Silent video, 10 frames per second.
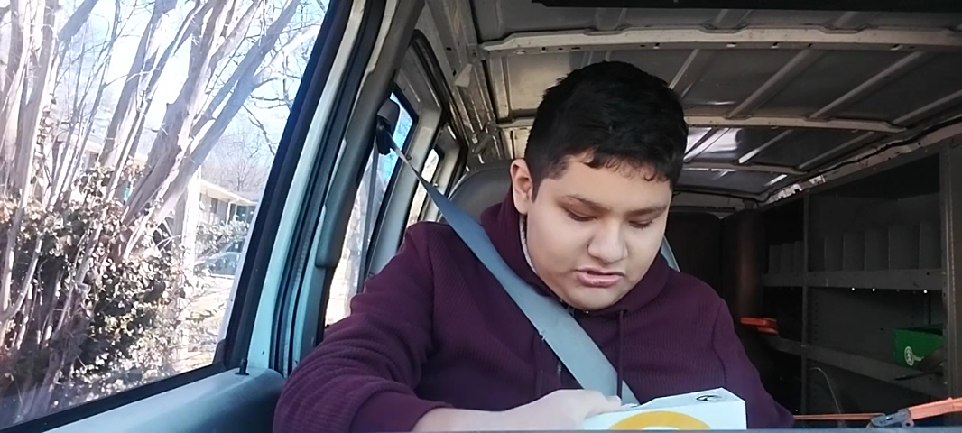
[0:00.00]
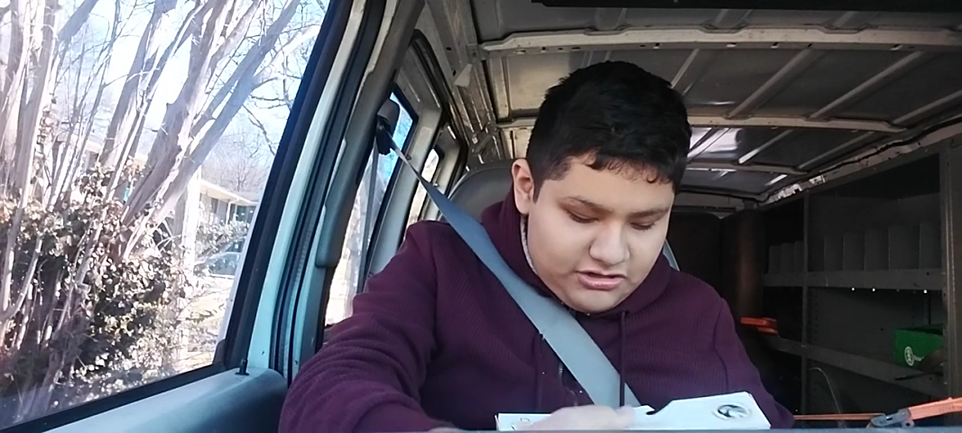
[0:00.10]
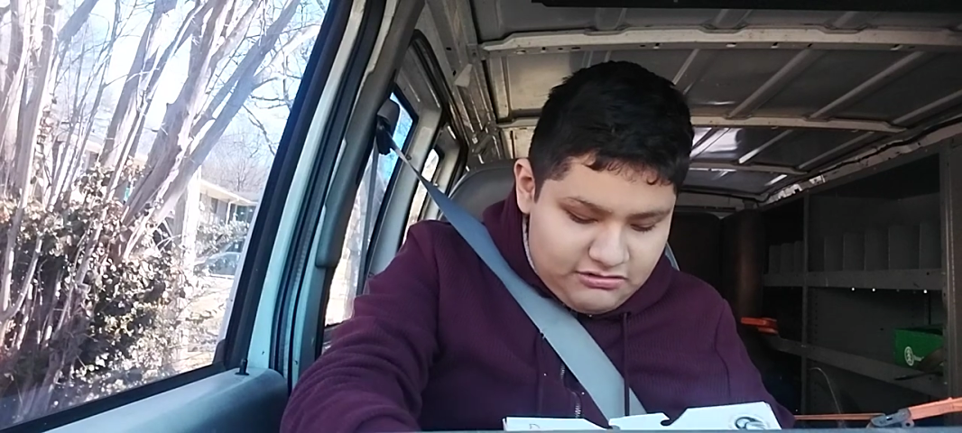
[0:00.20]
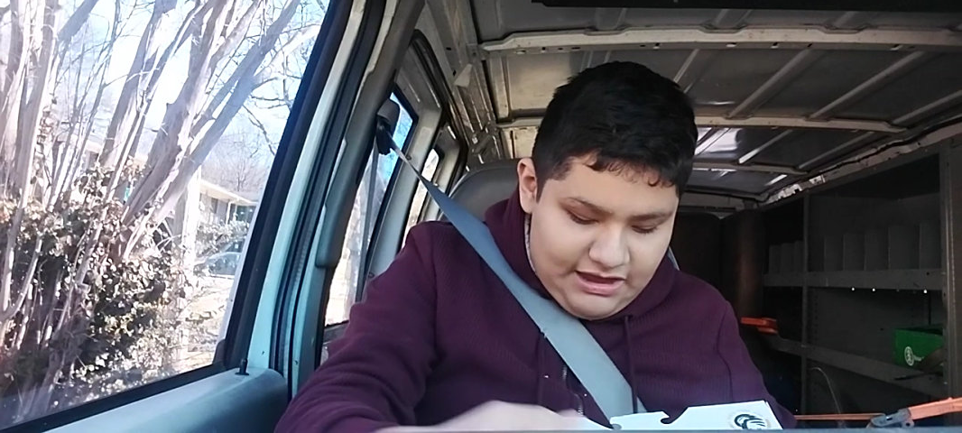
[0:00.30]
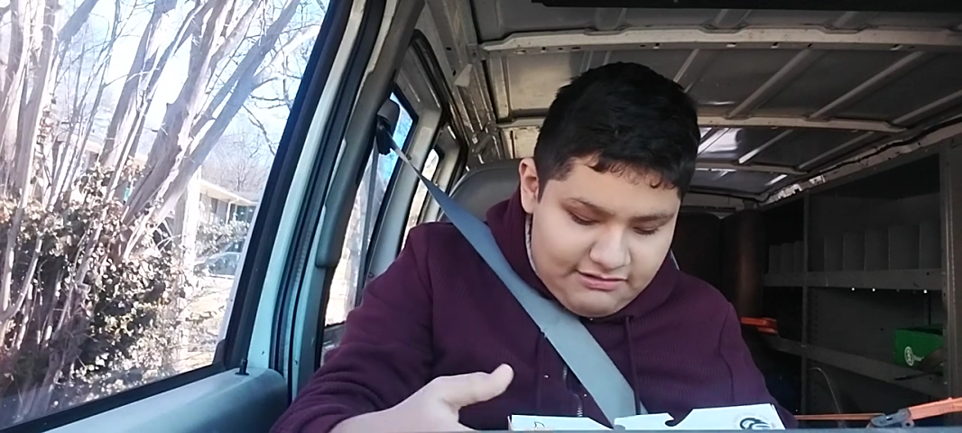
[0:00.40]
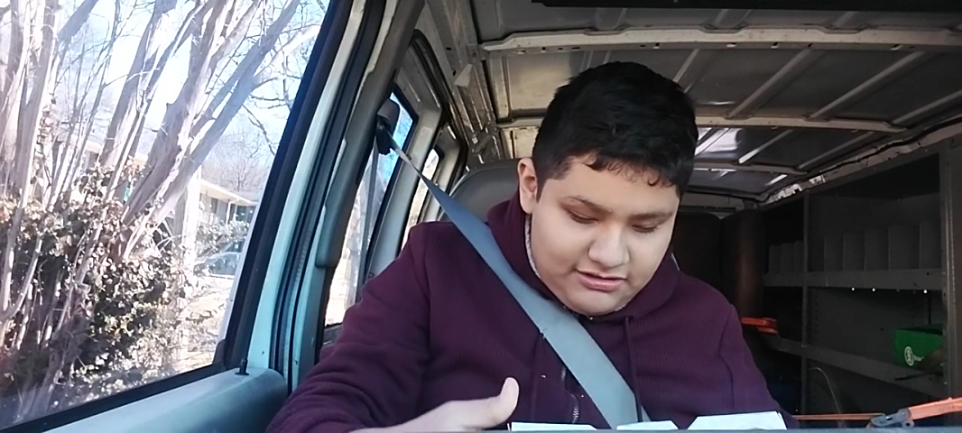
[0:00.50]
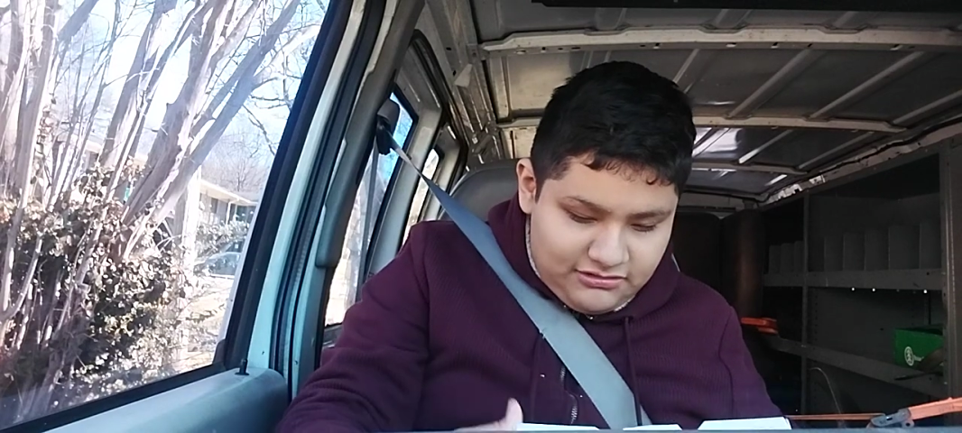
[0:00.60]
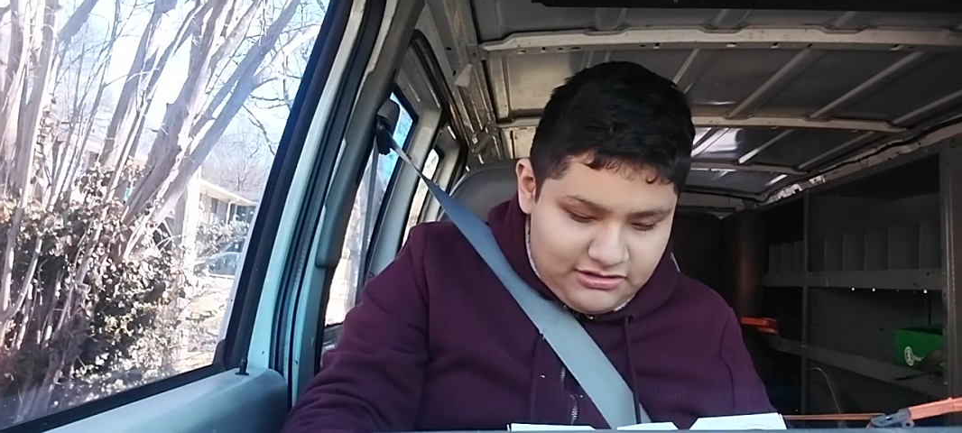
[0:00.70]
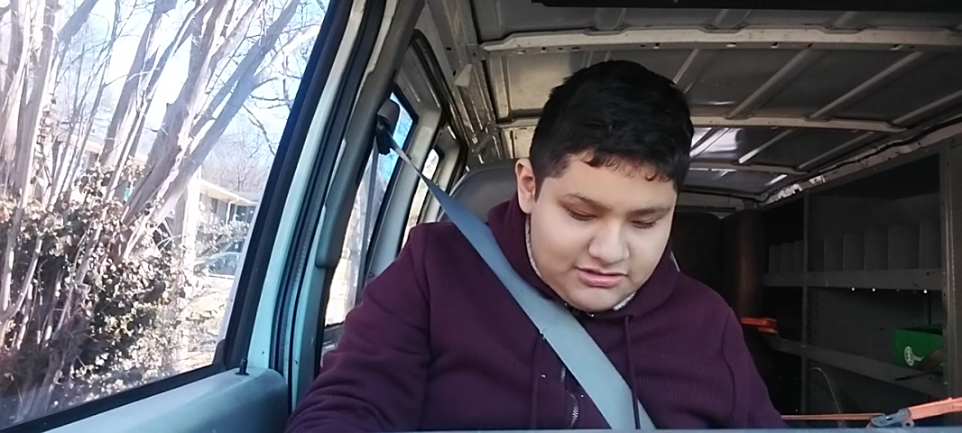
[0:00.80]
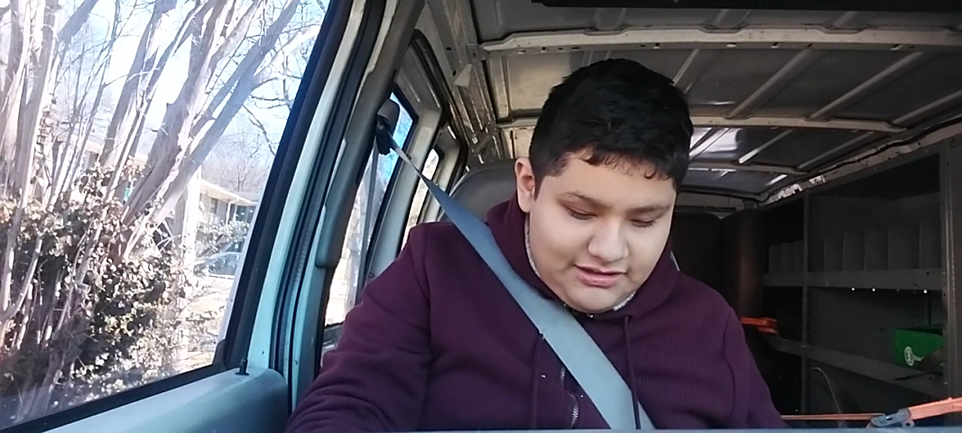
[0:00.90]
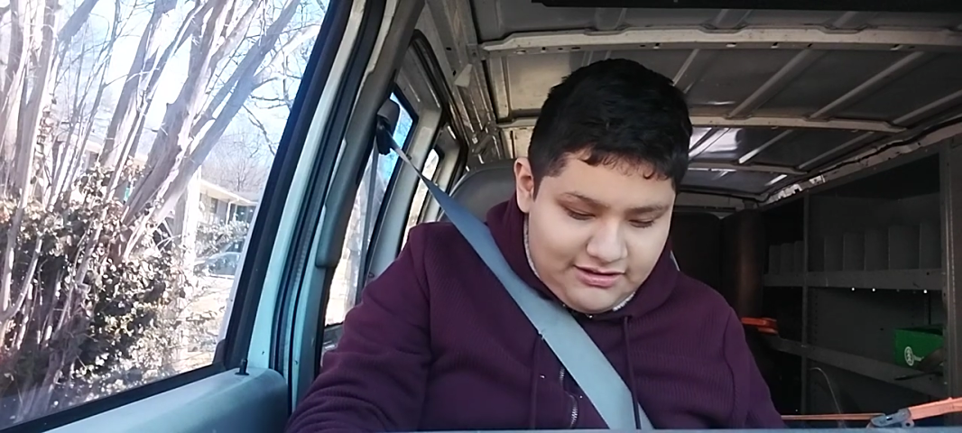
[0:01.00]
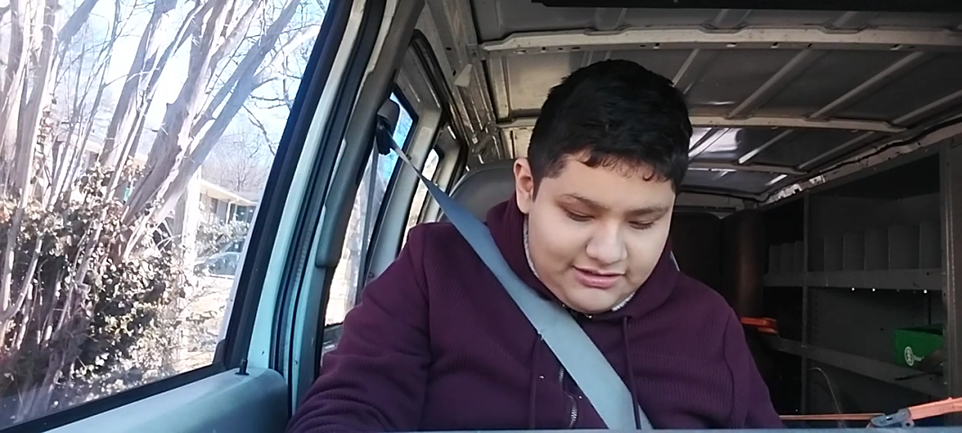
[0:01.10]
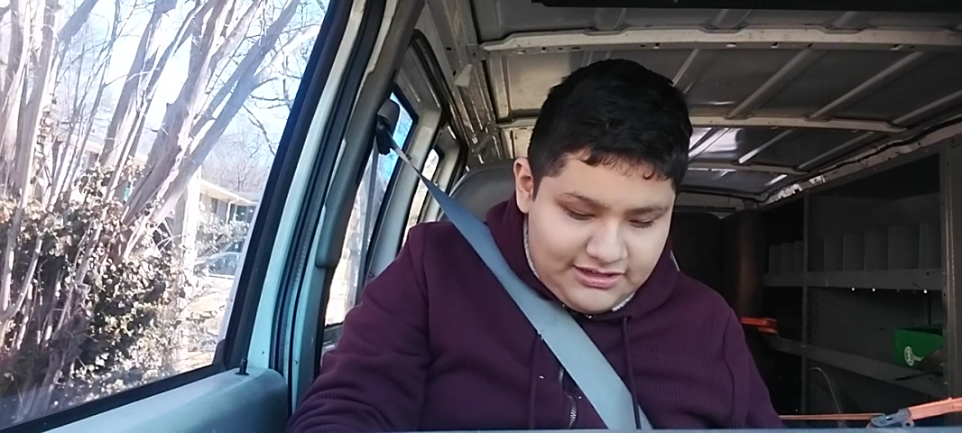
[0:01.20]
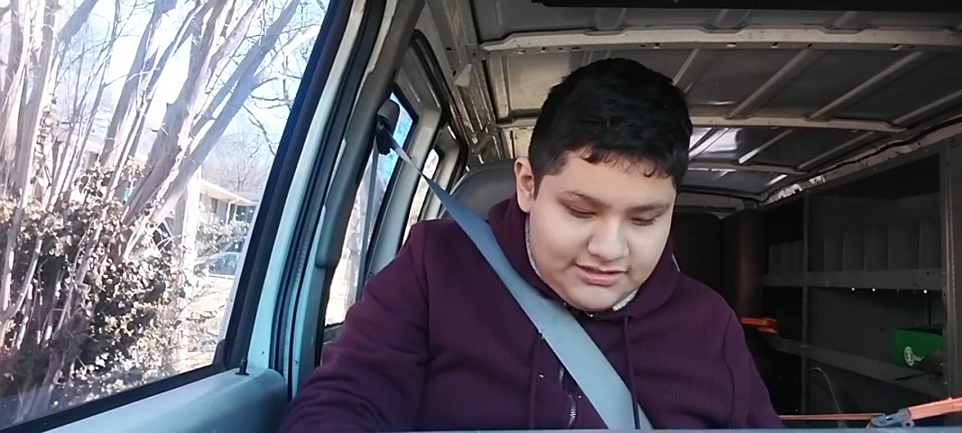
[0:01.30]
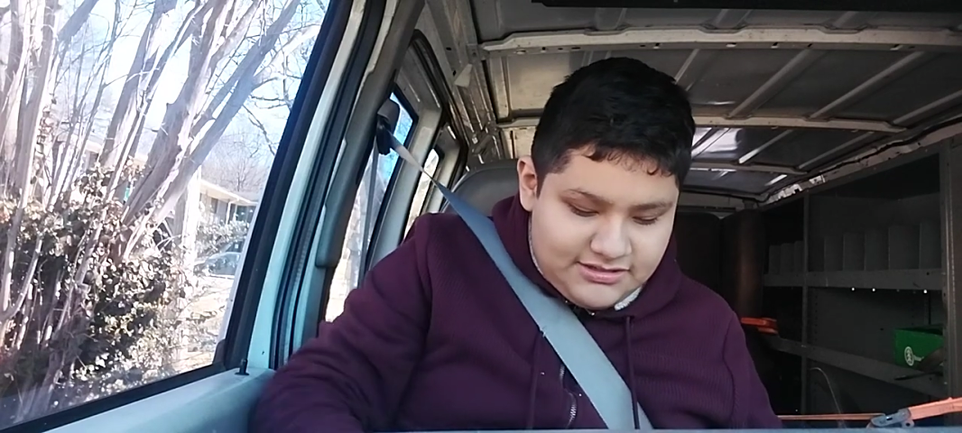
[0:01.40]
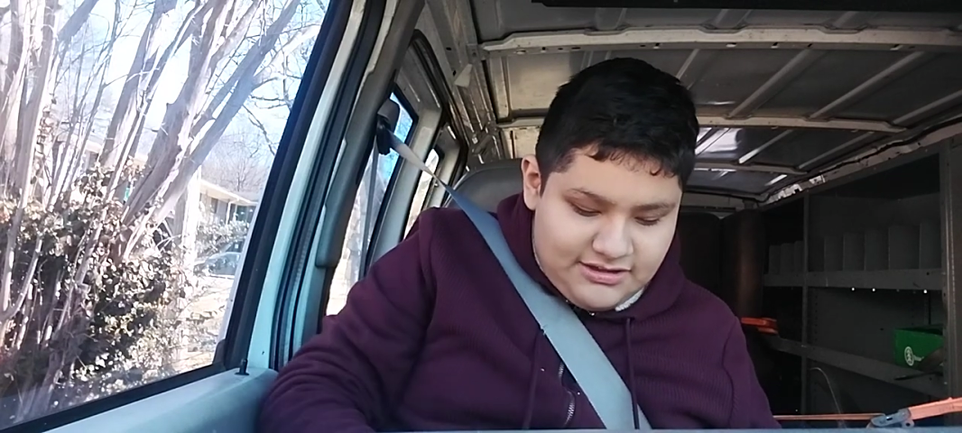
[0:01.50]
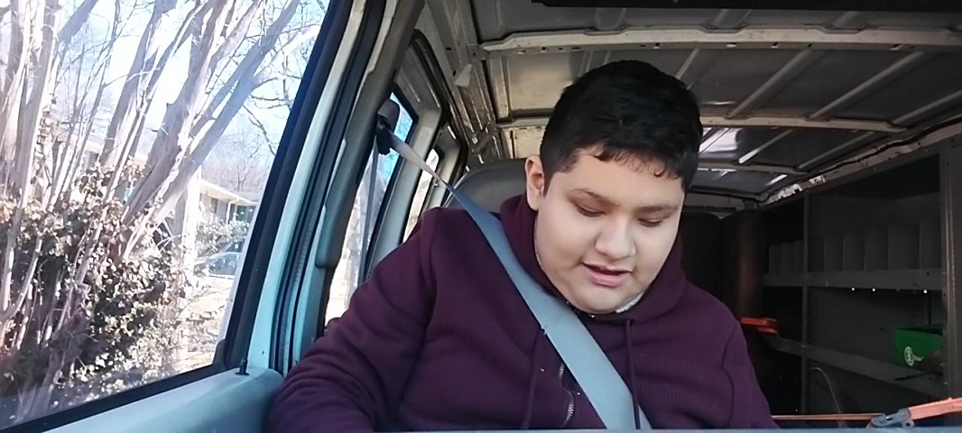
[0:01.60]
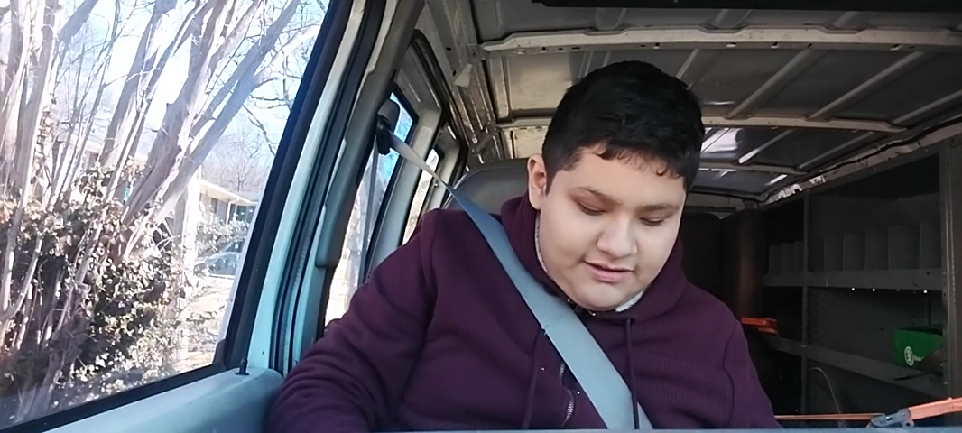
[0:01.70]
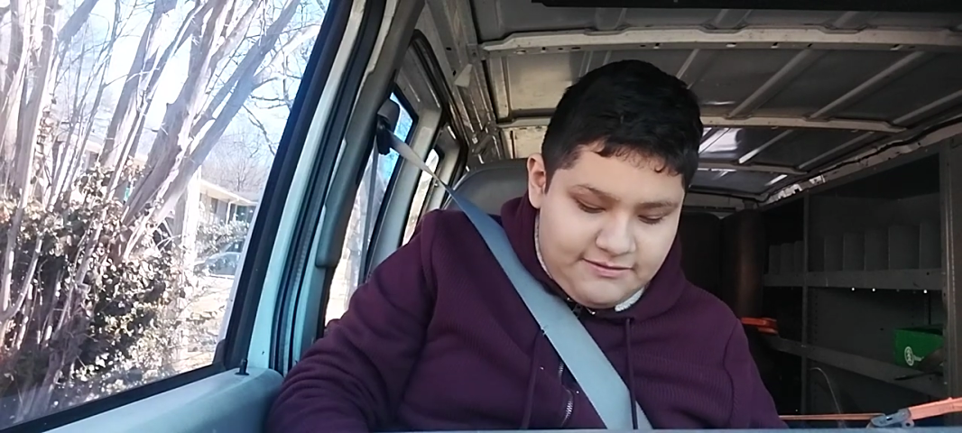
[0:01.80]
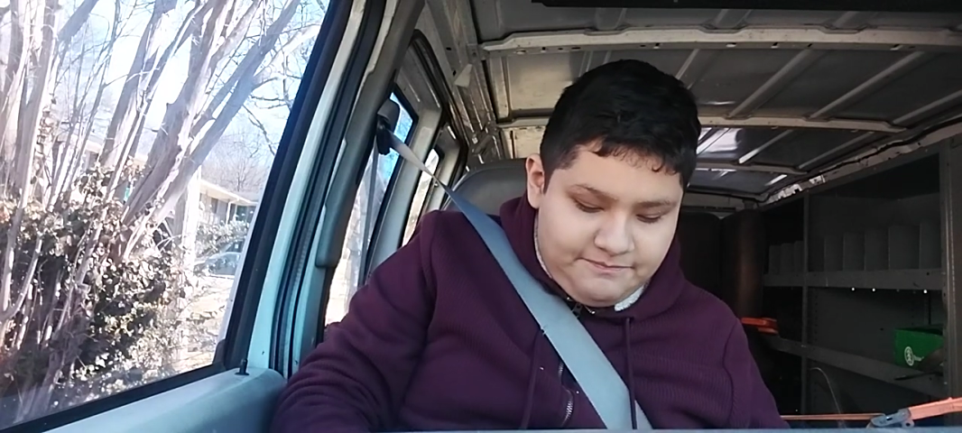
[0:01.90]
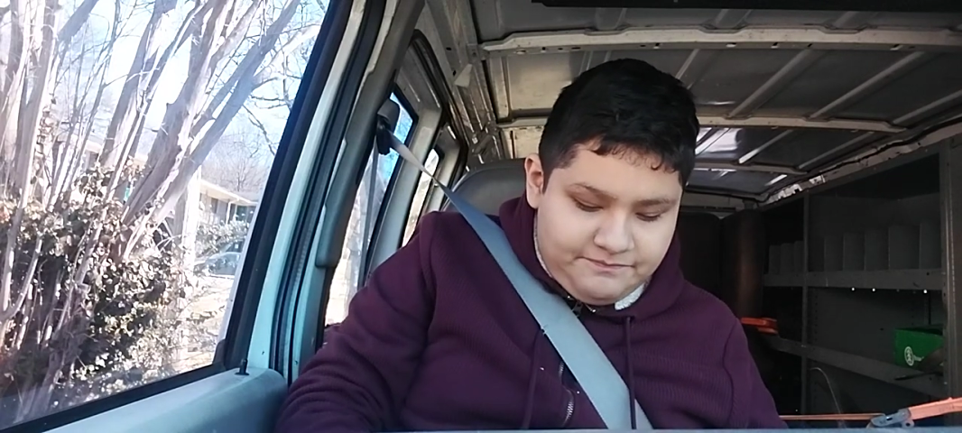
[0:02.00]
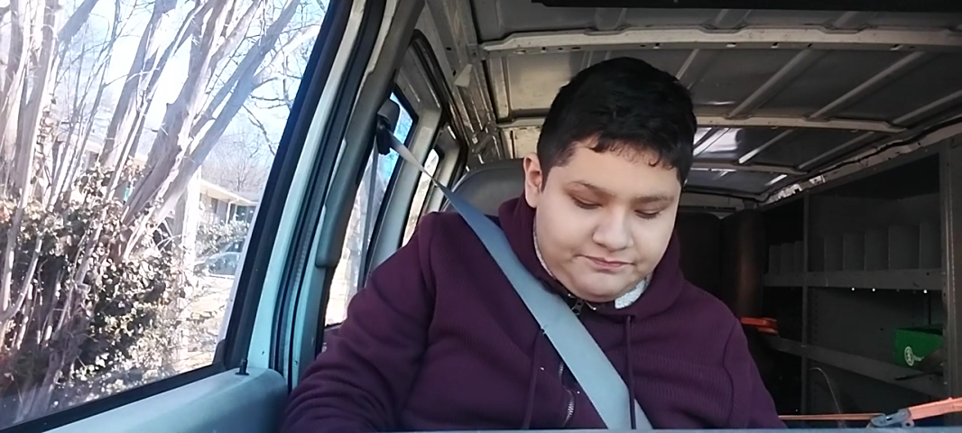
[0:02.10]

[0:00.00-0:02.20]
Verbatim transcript: to show you how it looks like on the inside.